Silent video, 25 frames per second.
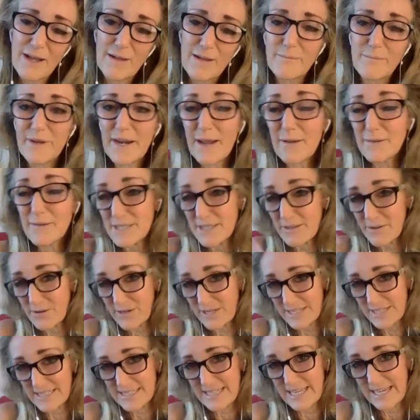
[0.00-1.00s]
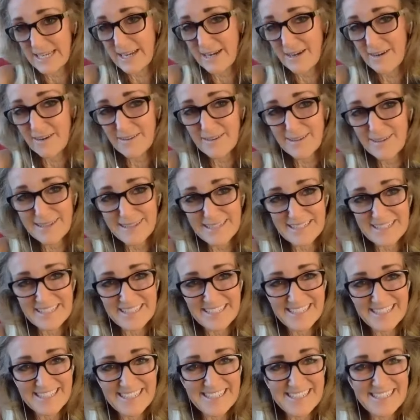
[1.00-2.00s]
but I was going to say, Carol
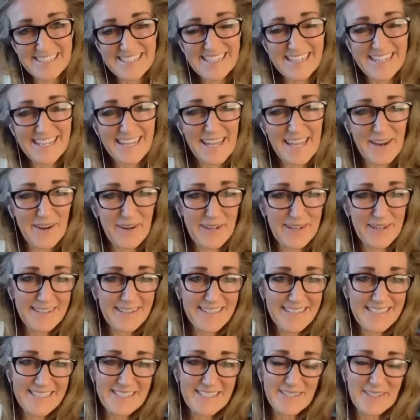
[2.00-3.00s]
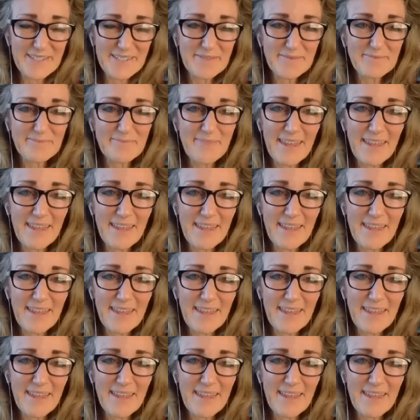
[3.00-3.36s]
is a caring listener.